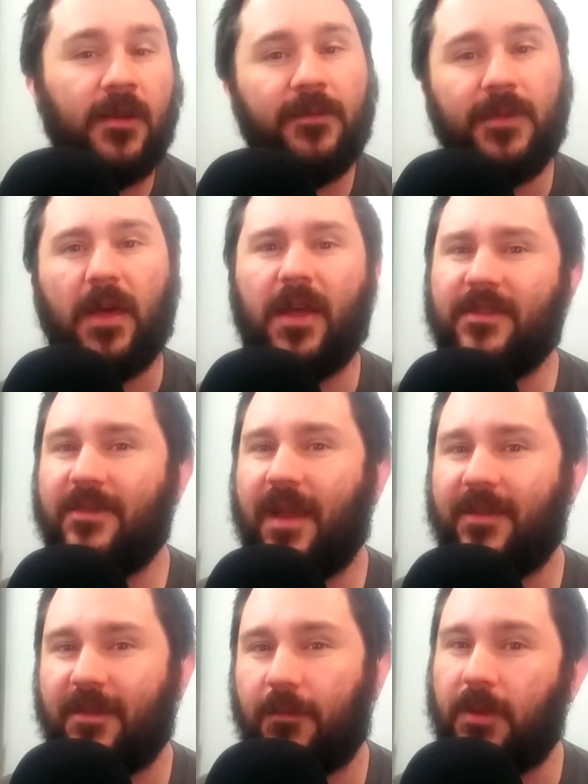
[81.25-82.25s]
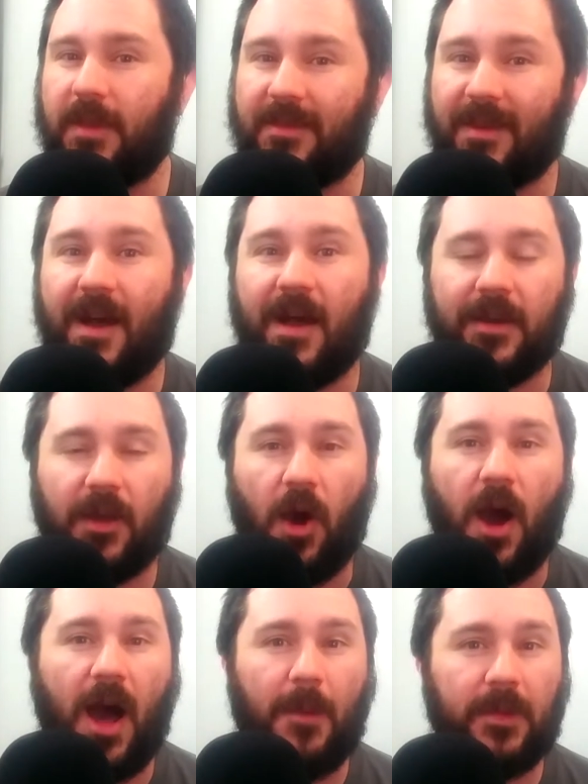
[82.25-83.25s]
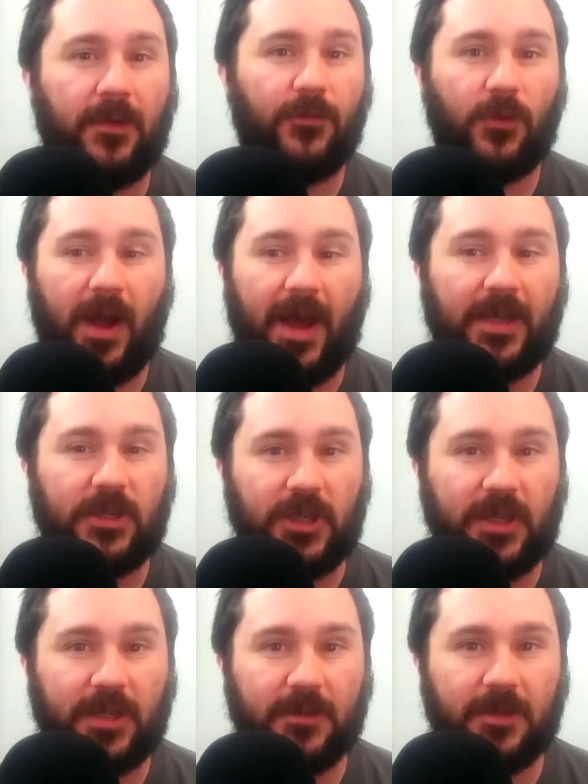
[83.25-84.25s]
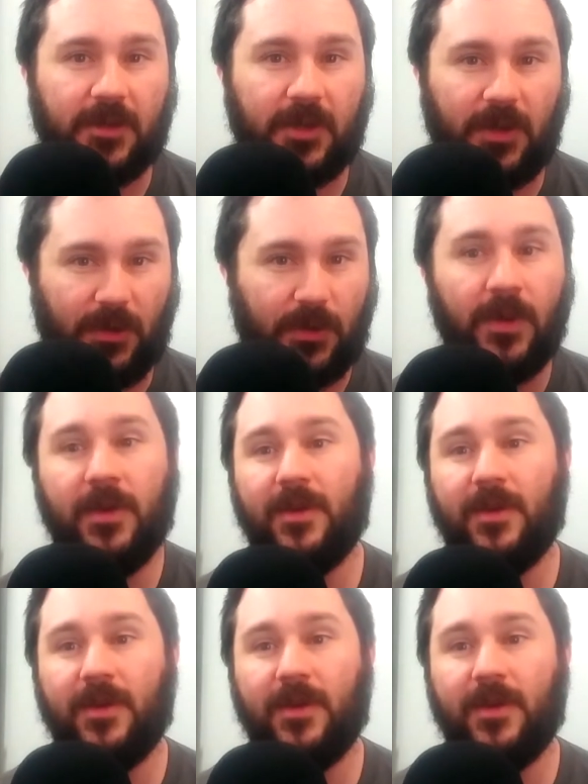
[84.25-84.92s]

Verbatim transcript: Now, that's not something that's uncommon for IGN to do.